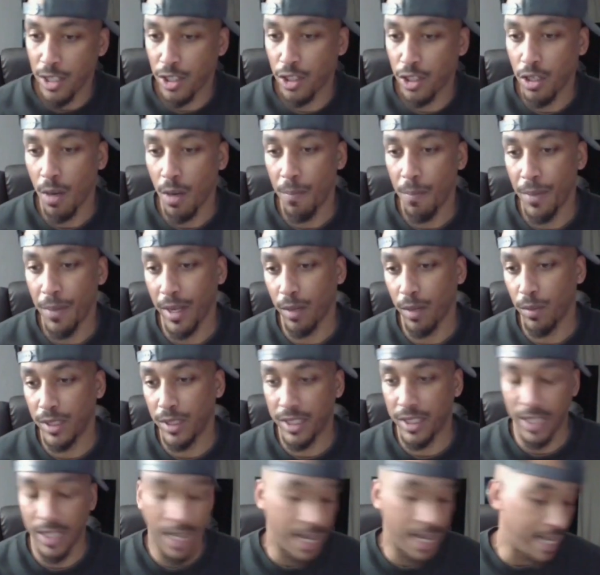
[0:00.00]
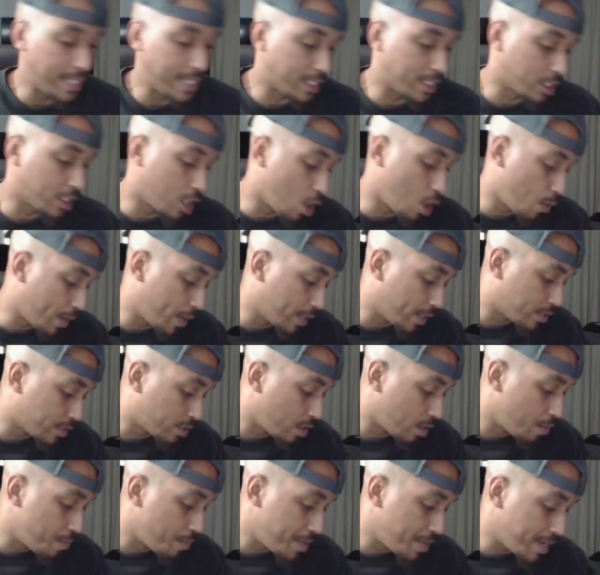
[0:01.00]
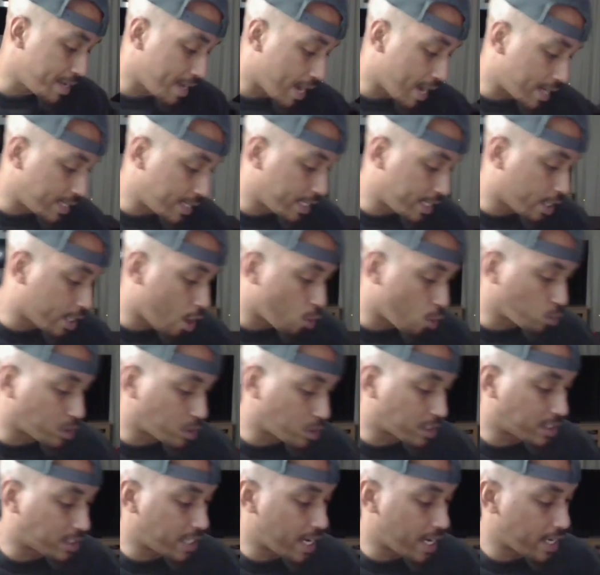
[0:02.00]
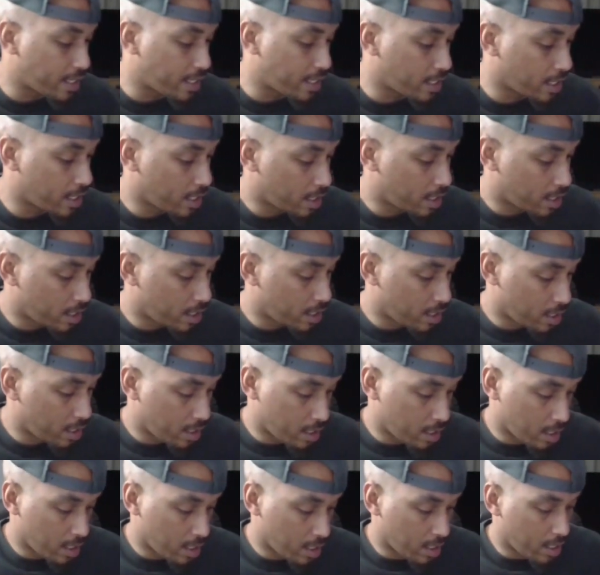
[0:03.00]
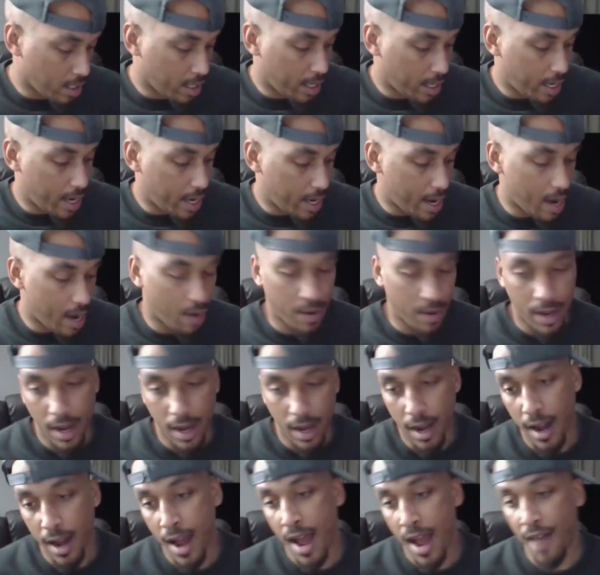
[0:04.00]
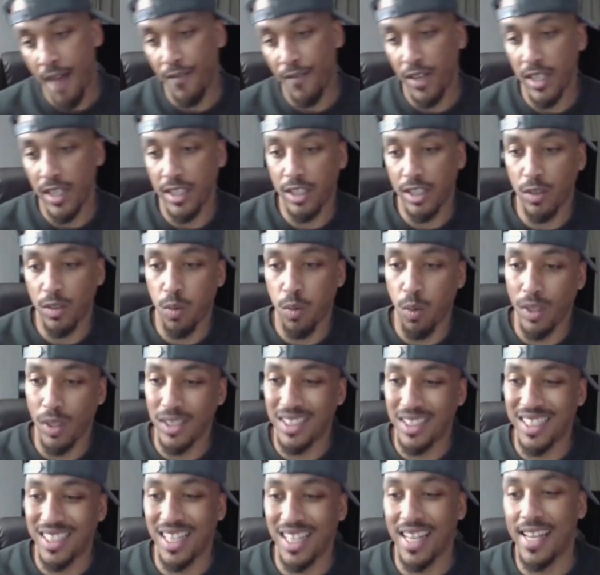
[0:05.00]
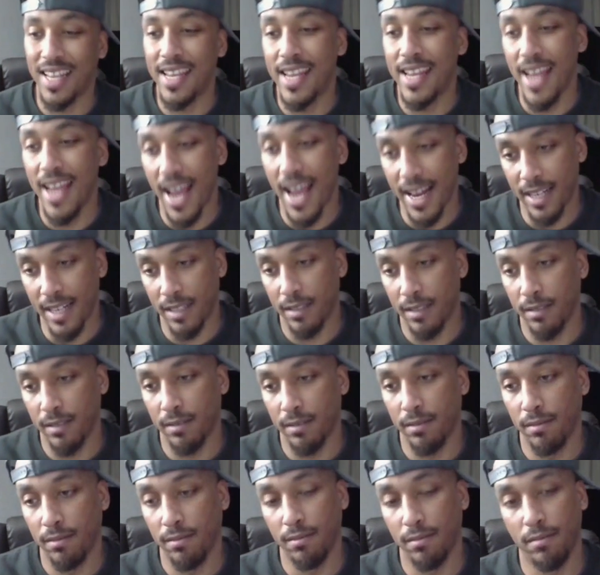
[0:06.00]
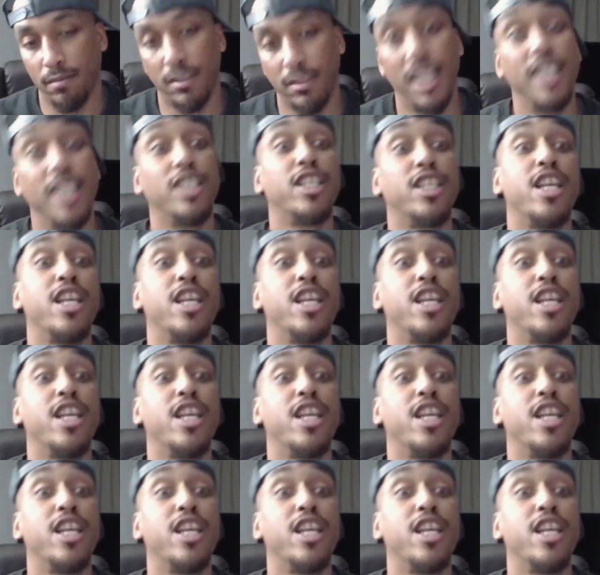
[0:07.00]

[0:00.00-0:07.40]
topic, which is going to be Andy Goldstein hit out at Havertz once again. Let's